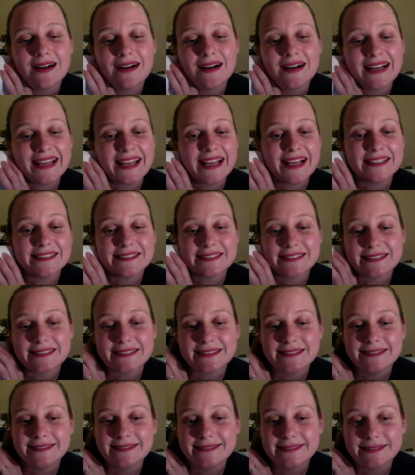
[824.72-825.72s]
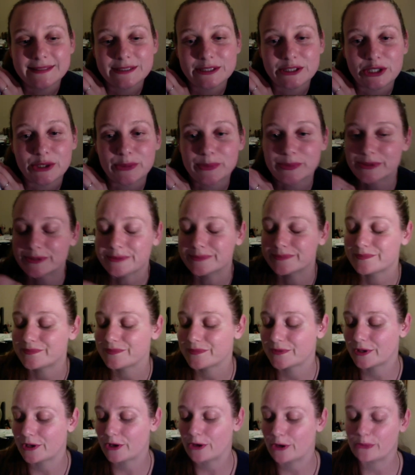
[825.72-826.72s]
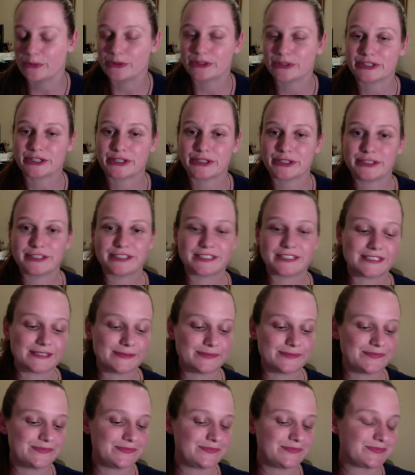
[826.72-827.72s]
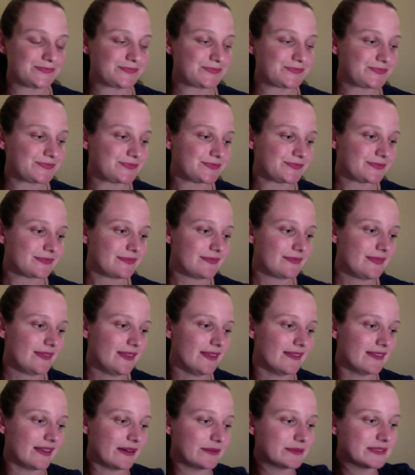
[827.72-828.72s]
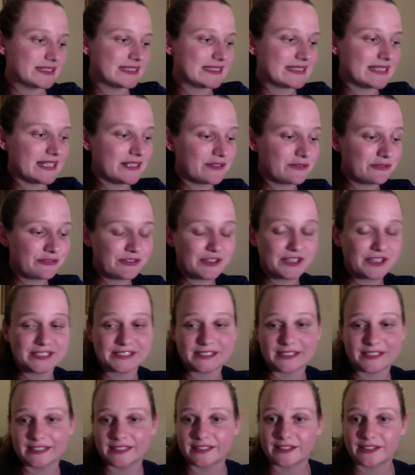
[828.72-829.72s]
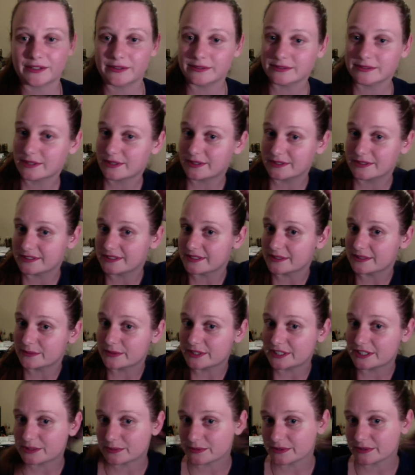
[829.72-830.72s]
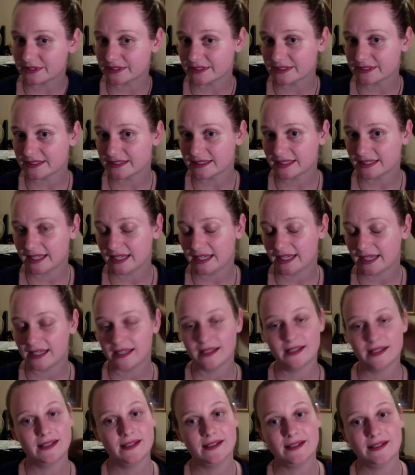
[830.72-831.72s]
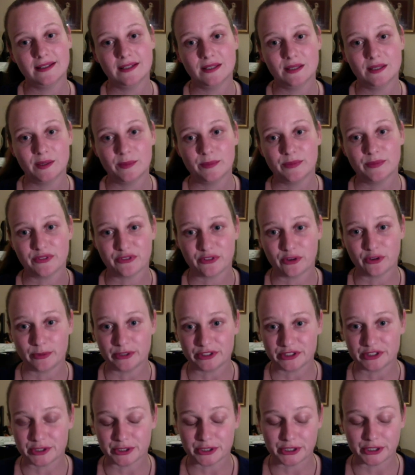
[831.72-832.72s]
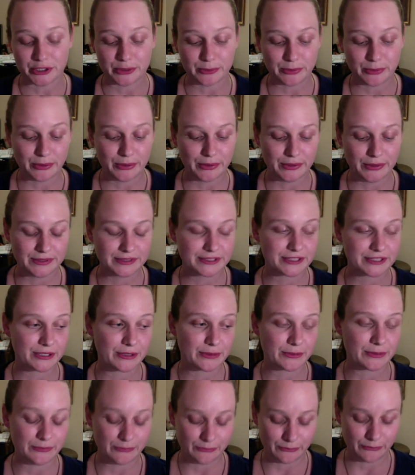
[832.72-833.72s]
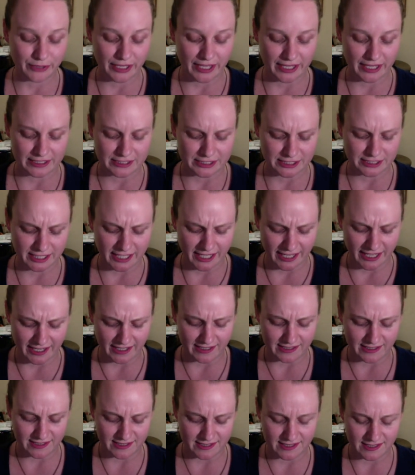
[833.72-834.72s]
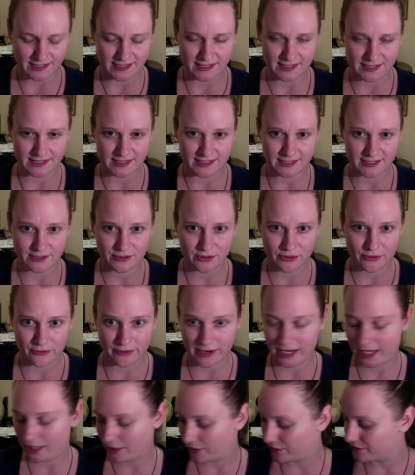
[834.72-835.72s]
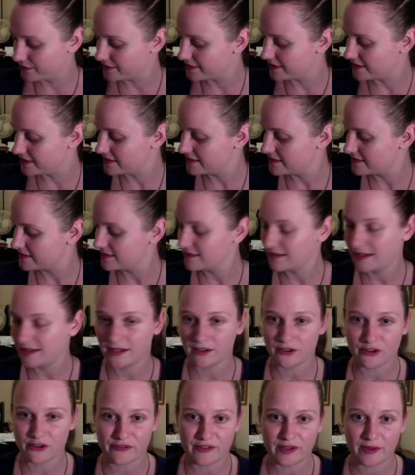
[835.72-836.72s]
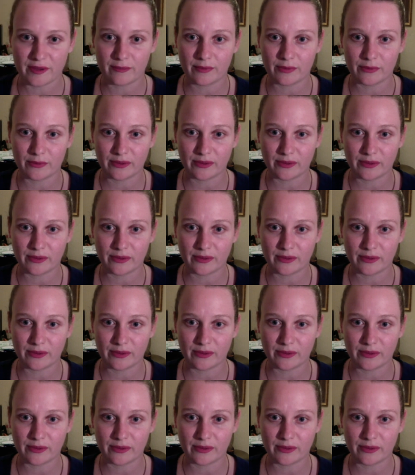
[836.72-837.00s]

I had to stop and go watch a concert. That was done for the Solid Gold concert, which was the performance troupe. So we actually had three concerts in November.